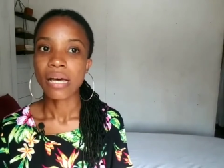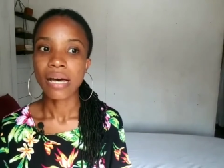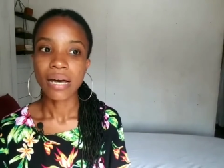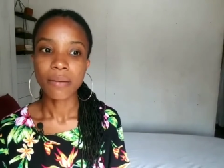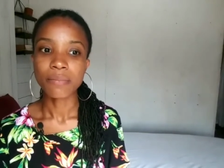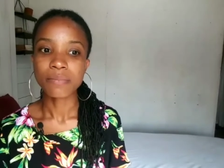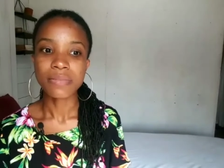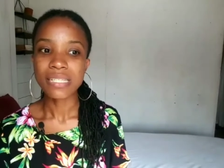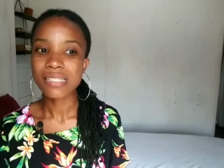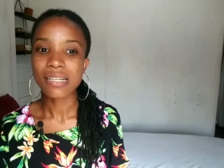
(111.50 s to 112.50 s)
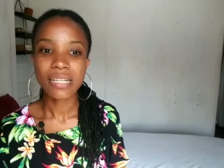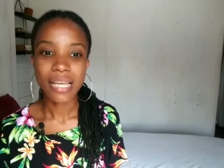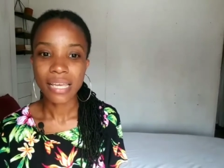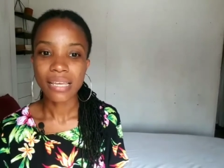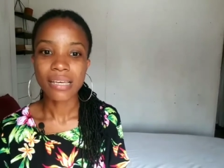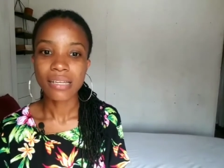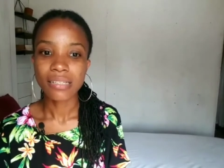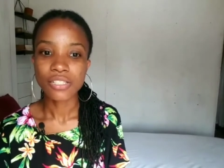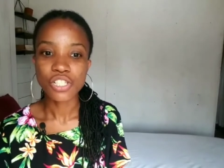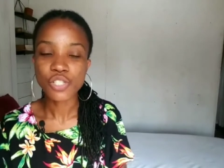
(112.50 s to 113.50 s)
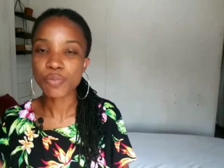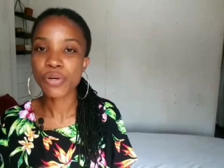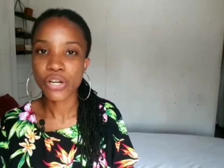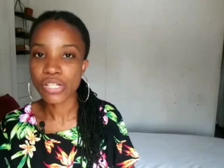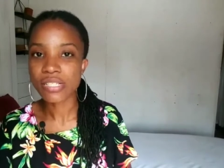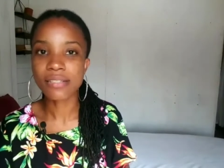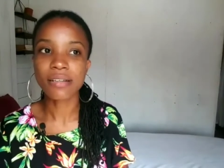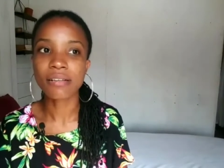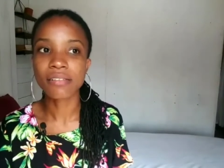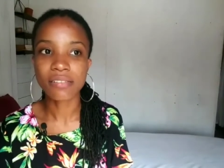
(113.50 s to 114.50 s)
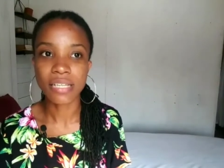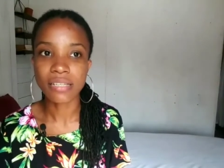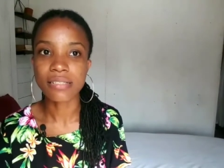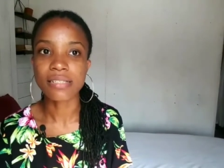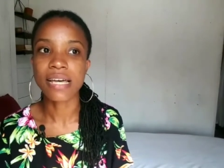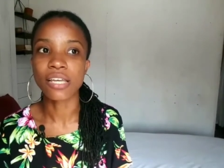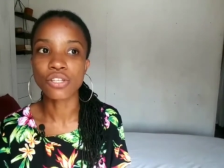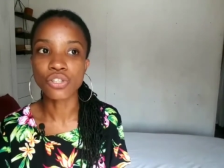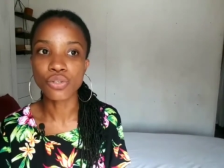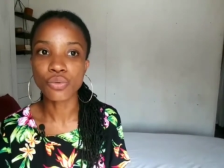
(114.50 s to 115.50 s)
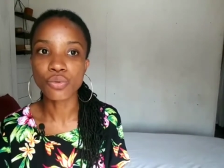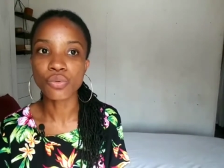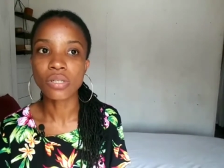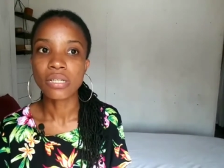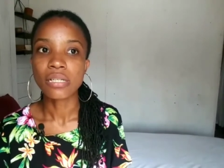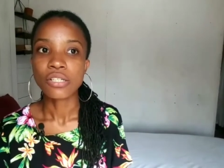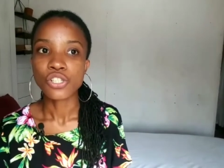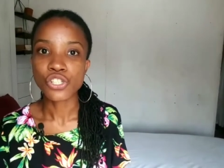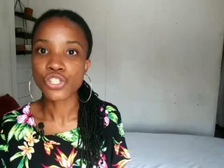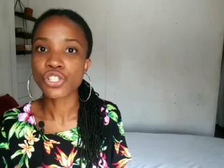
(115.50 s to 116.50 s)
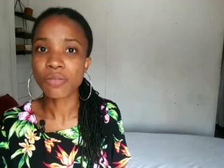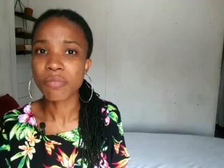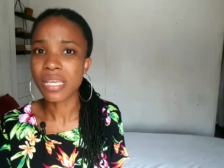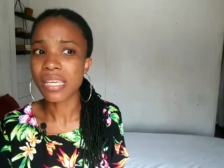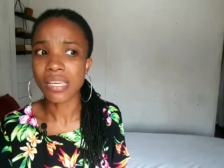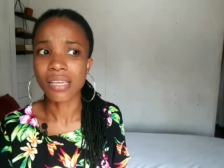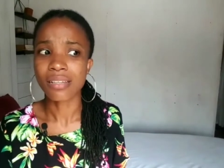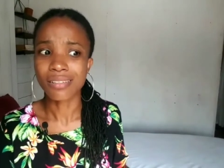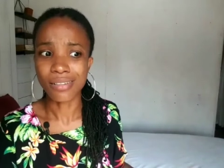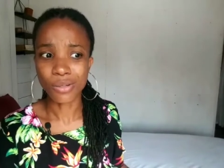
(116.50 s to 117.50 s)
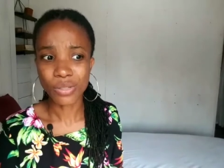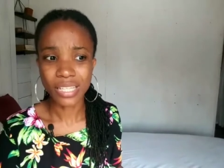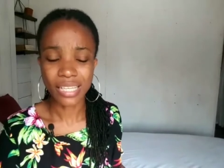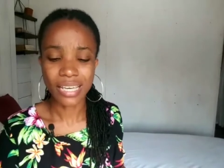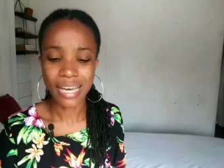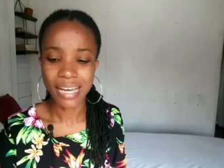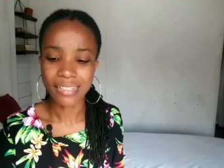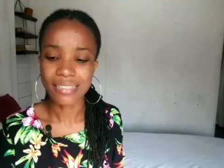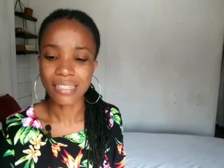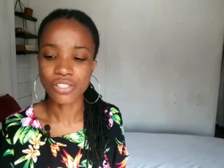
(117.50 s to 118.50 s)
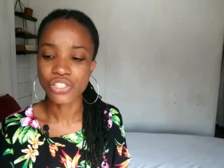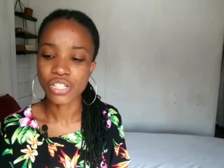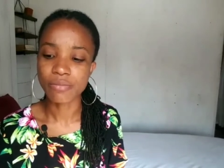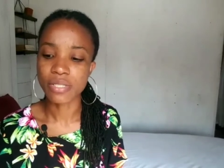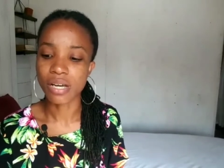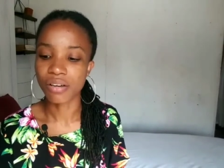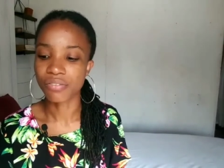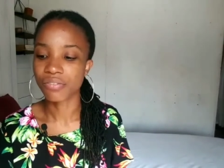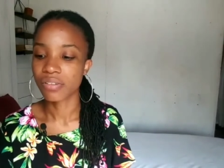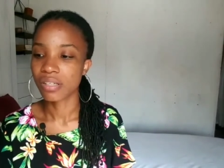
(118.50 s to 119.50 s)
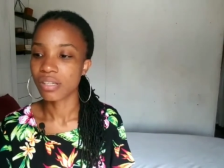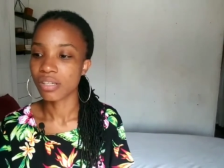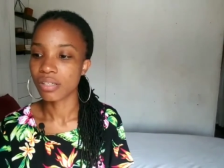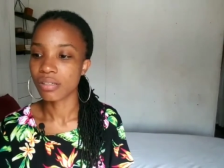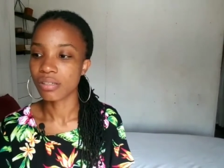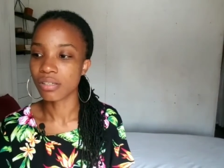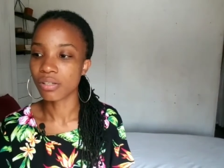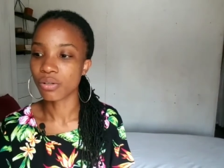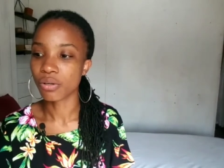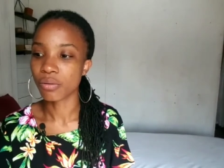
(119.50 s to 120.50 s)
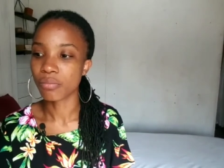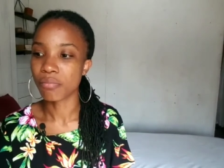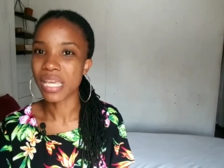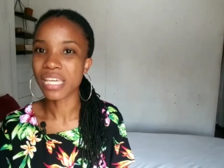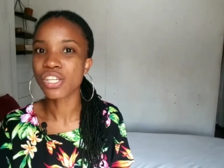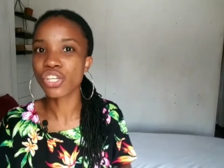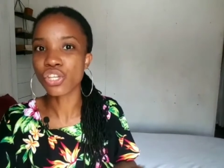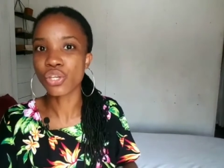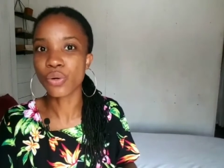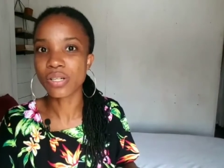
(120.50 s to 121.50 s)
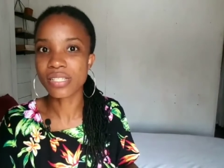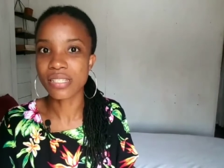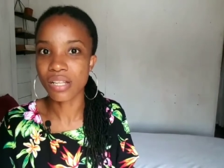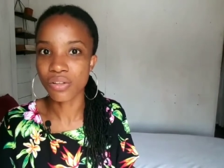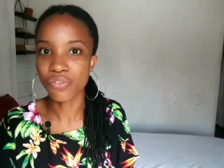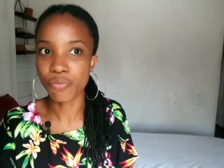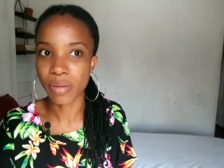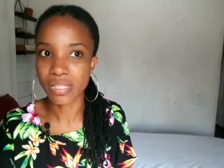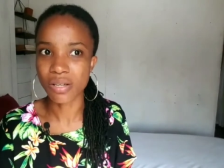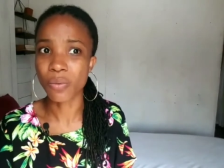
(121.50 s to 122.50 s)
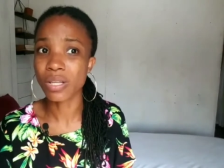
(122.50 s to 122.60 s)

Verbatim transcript: Um, these are like just personal things that you should be looking at in terms of you know, making yourself better?